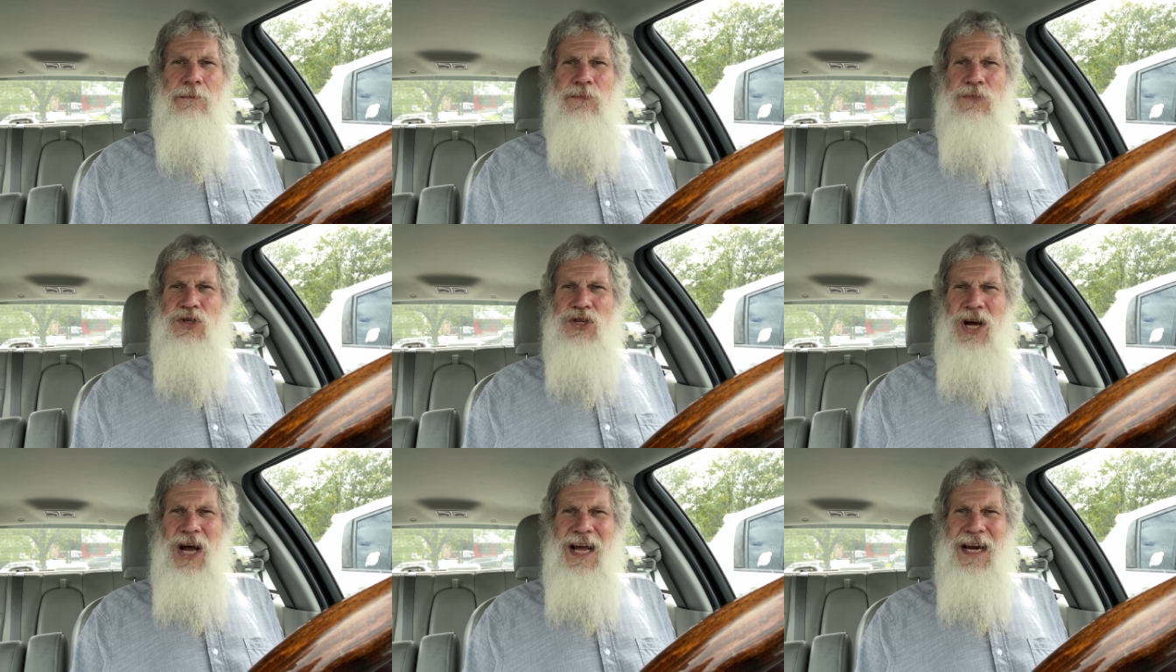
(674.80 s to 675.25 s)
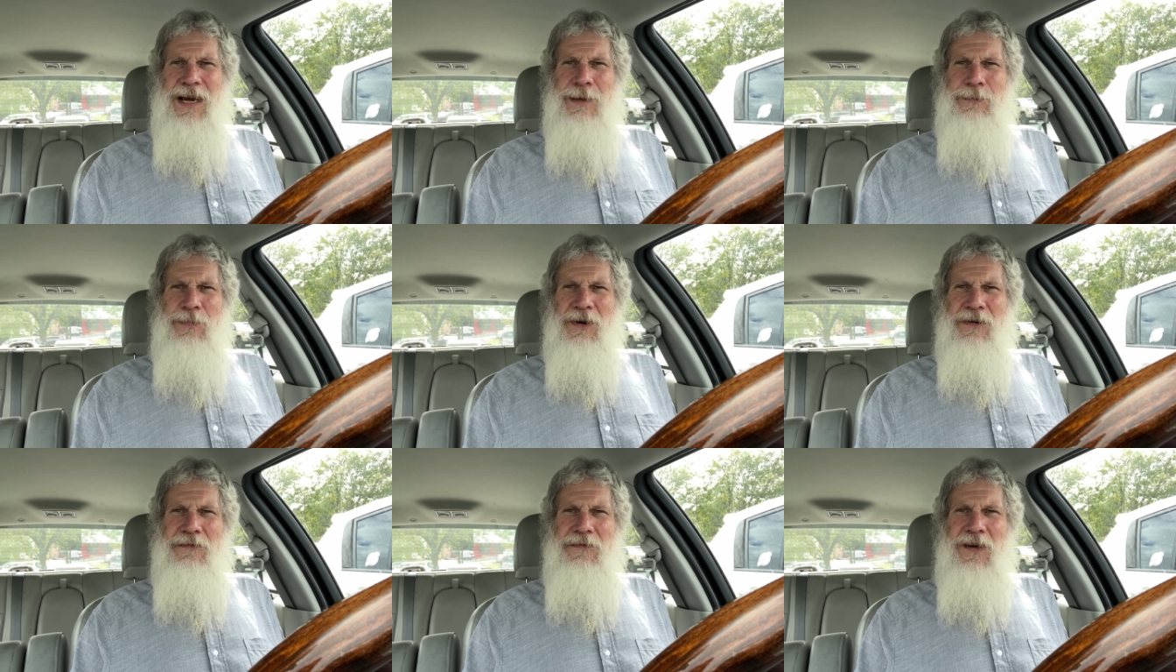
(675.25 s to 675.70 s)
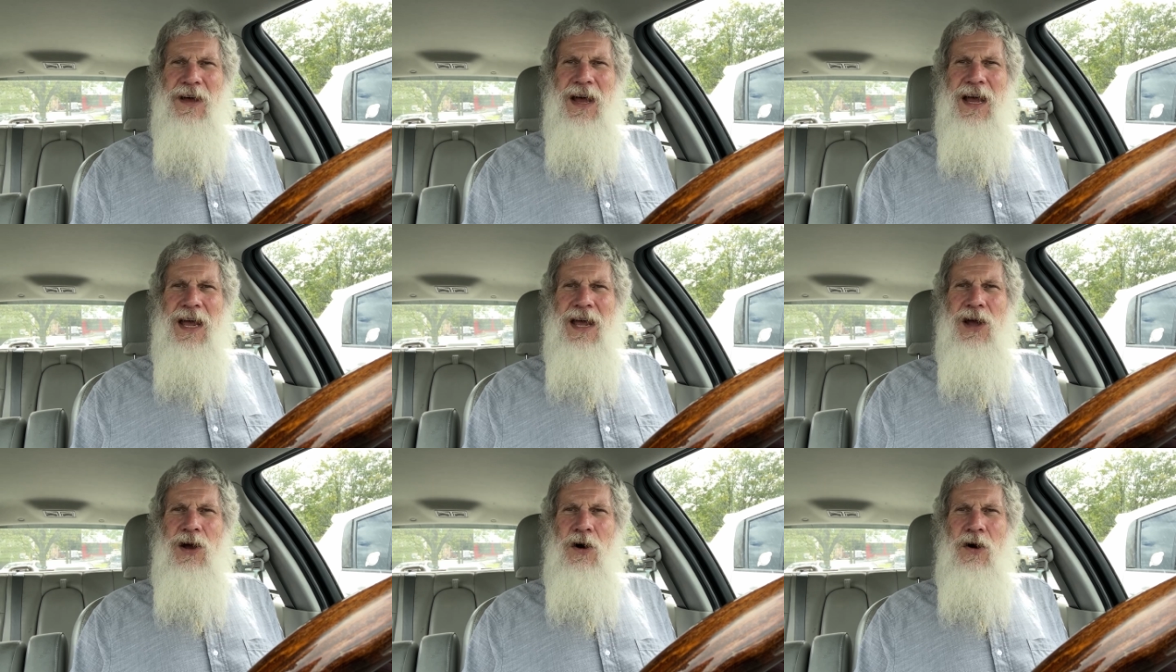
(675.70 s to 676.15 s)
China
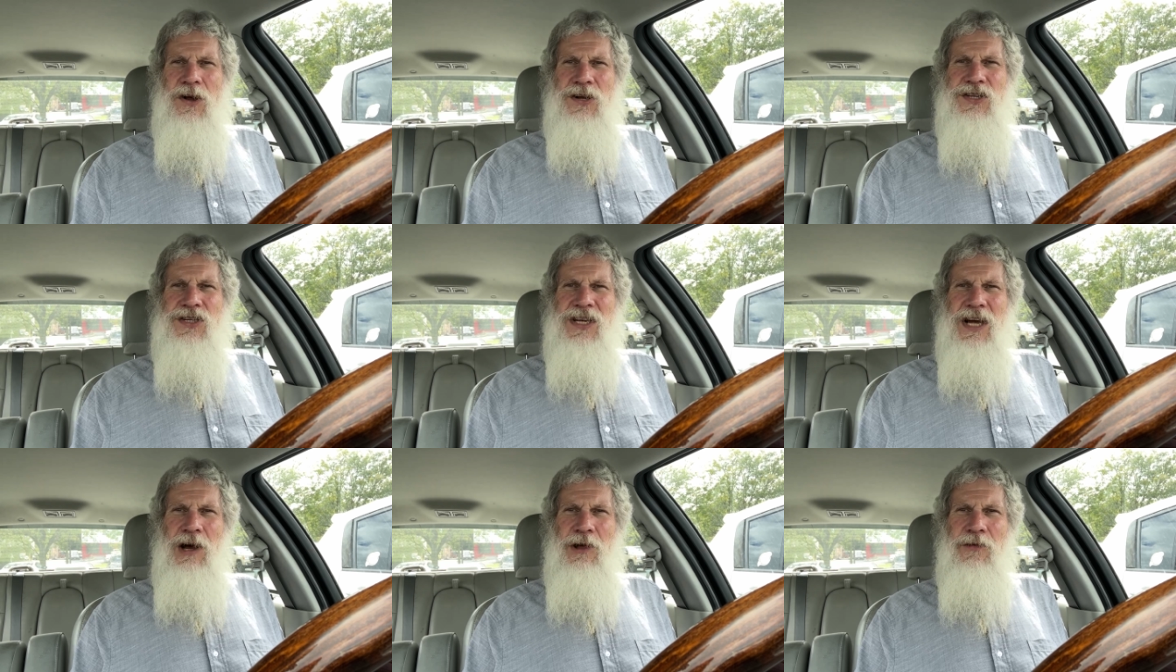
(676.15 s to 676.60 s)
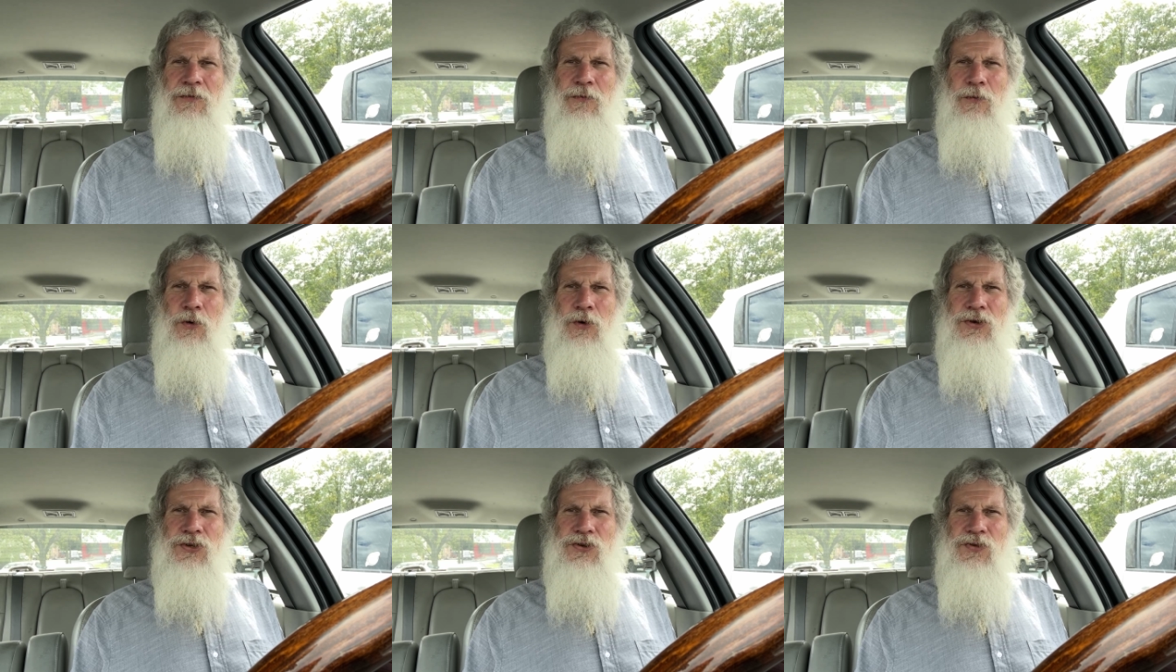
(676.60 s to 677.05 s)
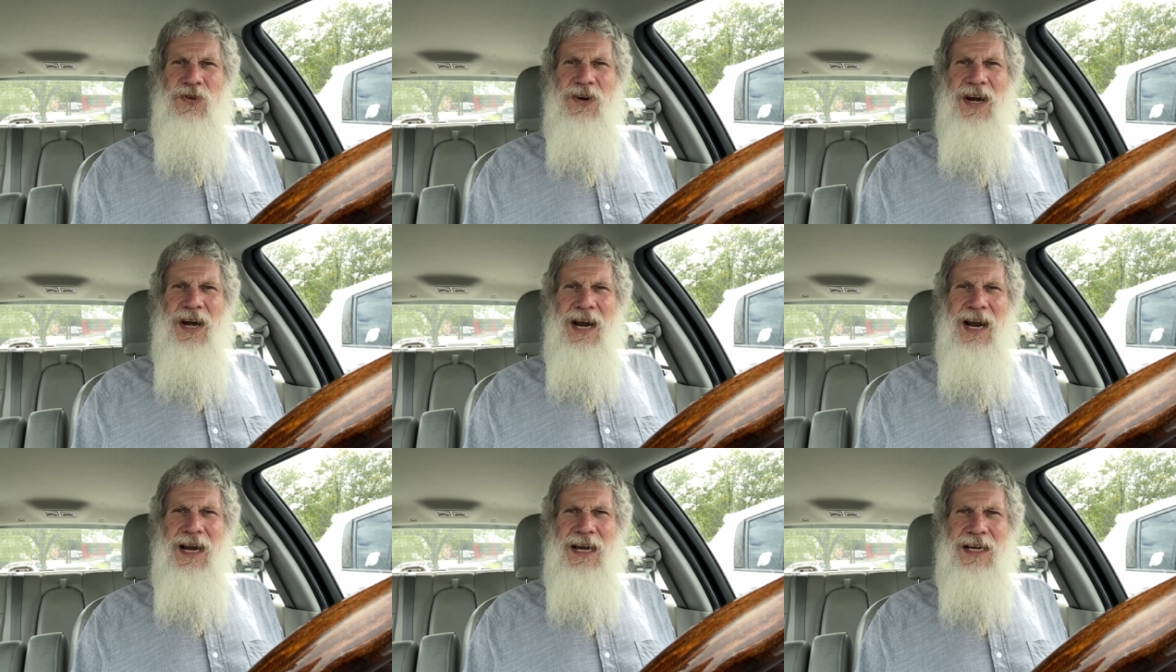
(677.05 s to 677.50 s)
Buffet on South 4th Street
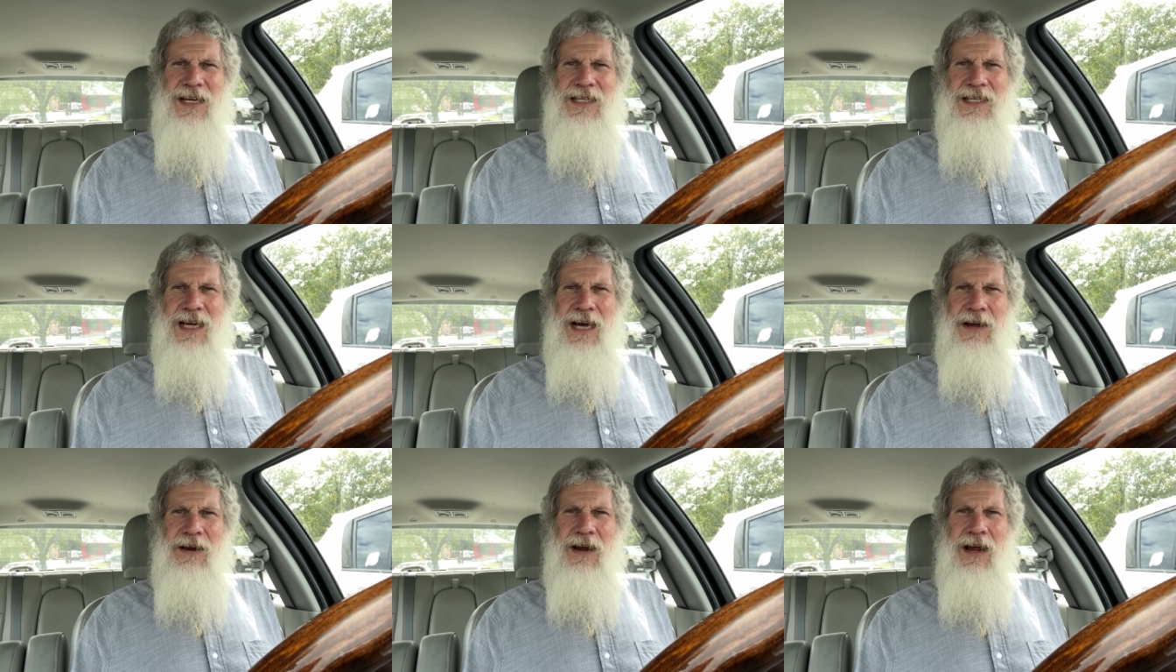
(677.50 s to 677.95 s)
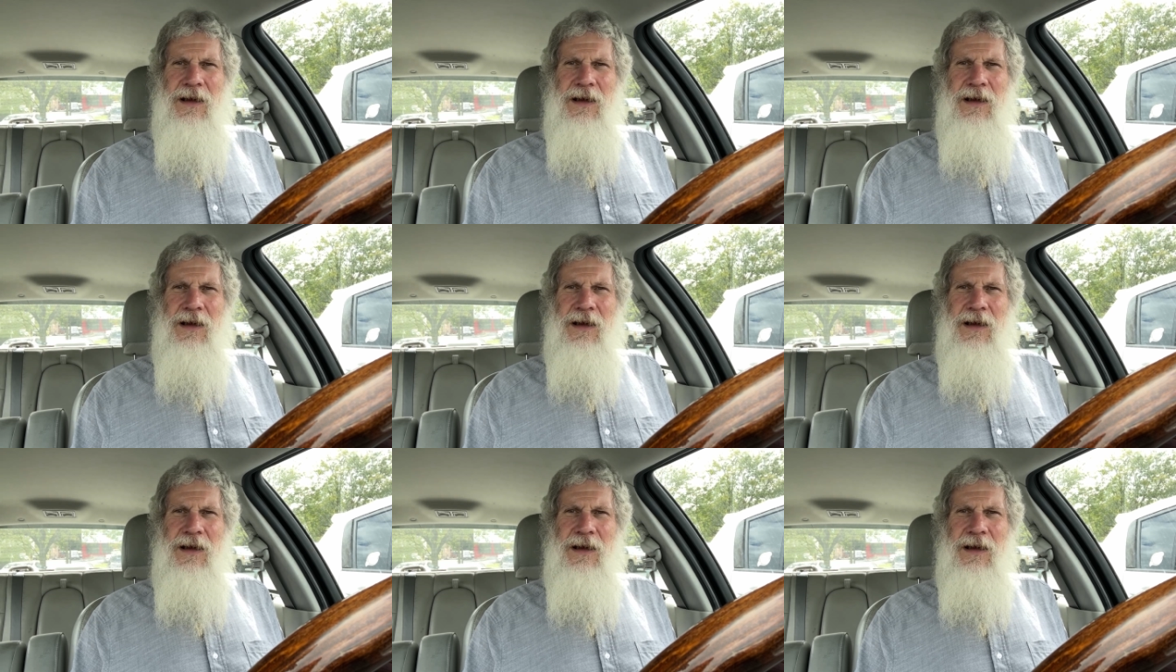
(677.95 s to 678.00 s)
in Allentown.